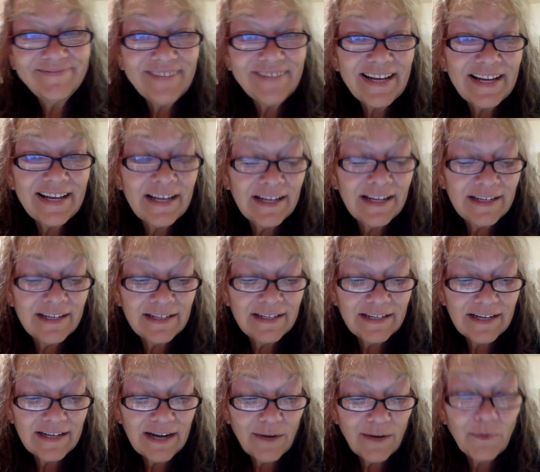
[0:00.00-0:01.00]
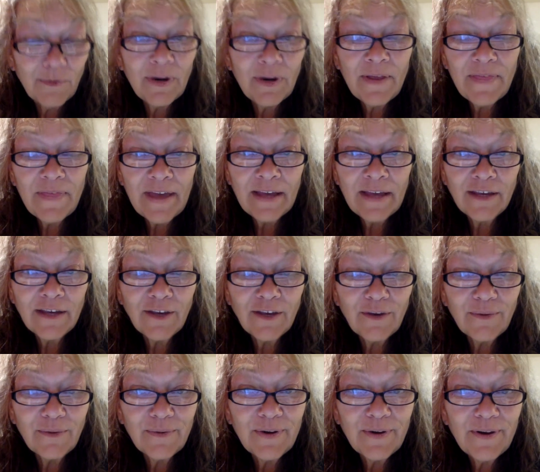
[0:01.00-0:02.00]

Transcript: And I want to thank you